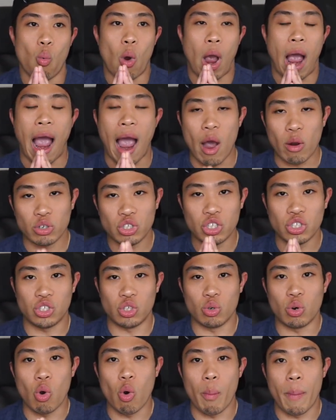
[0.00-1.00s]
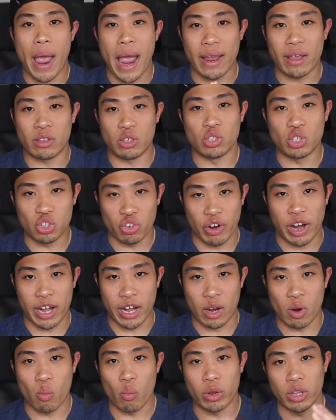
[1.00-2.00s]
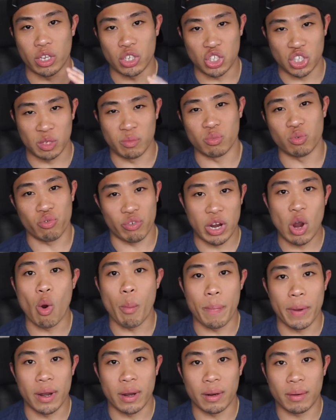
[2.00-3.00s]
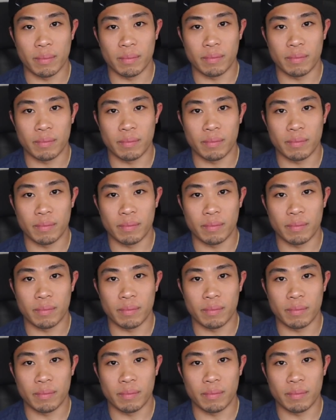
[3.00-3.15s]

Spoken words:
how should you go back into training when the gyms reopen?